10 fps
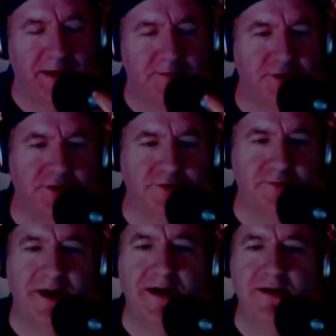Stories From
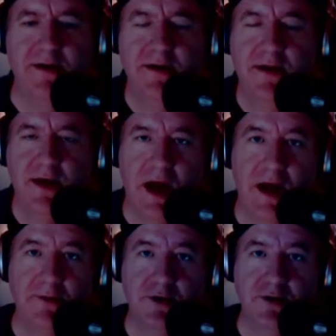Beyond.
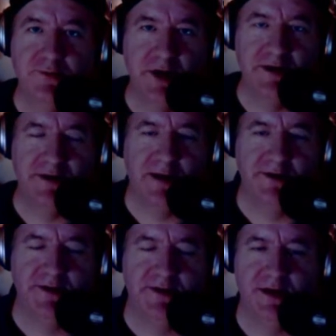I'm your host, Brent
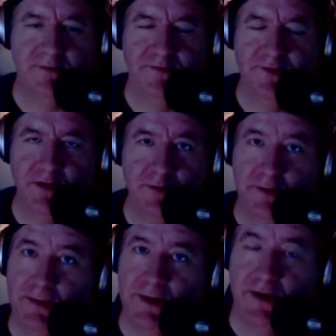Thomas, and I'm feeling a
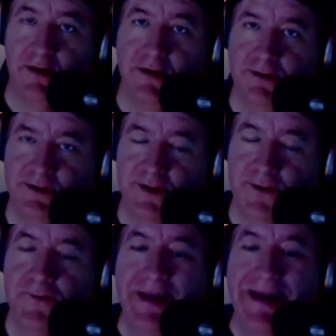bit better. So
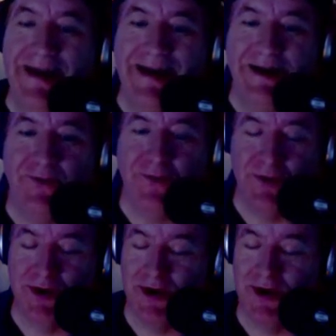
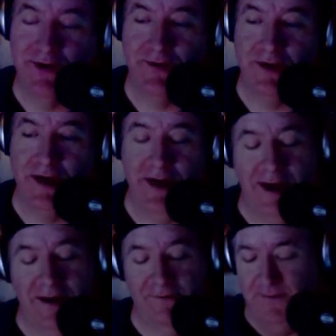we're underway.
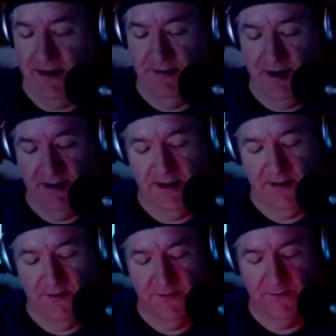I've got that
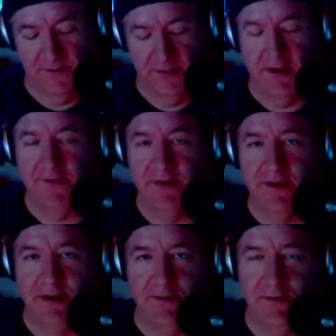going for me. I feel
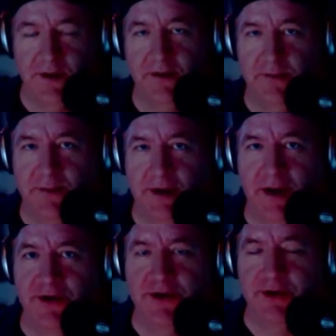like I'm getting a little bit of
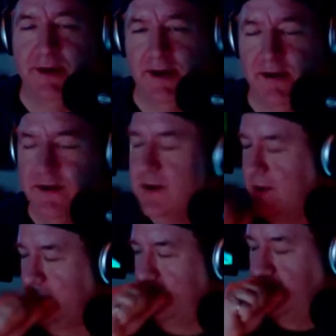energy back.
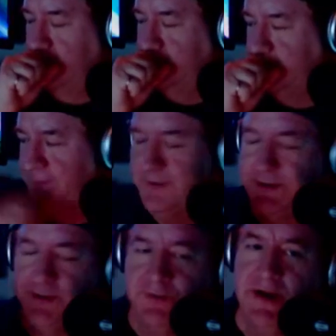
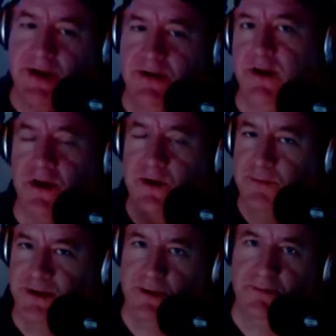Still not
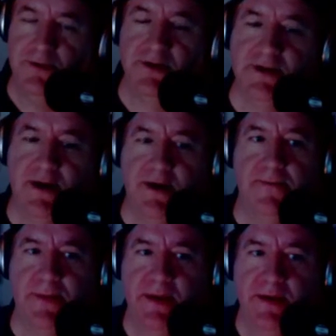100%, but
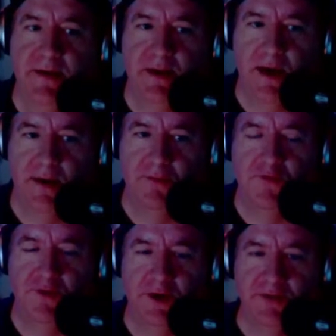I'm
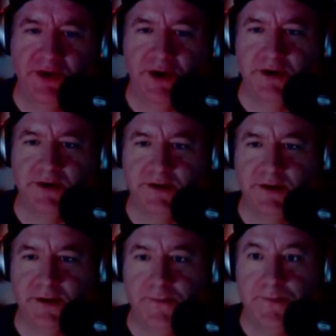moving up the charts. So